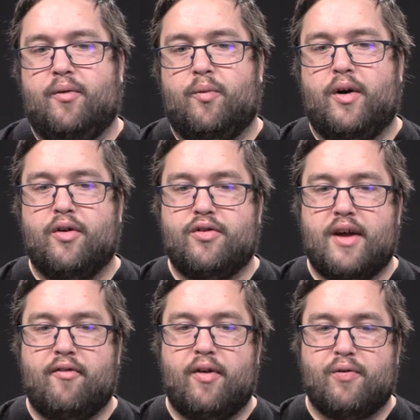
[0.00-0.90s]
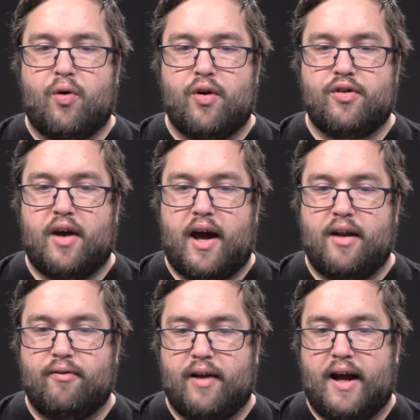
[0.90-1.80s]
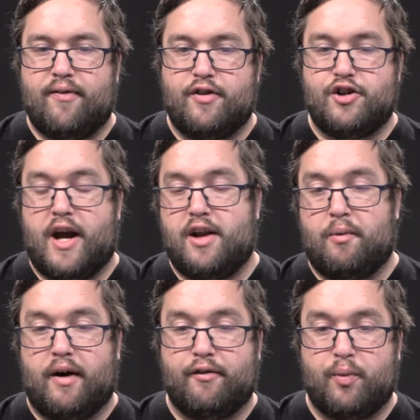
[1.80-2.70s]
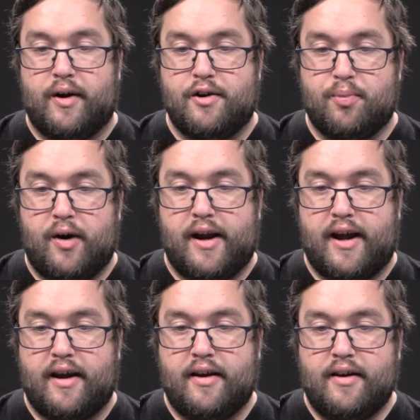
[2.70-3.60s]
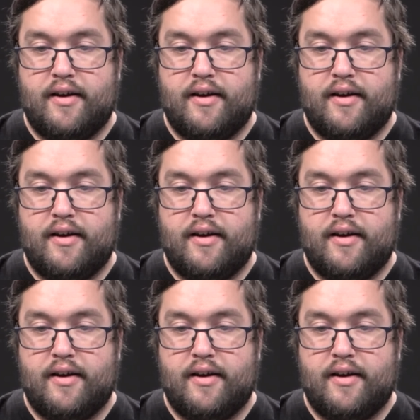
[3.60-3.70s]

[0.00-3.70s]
Windows 7, of course, hit end of life in January of 2020.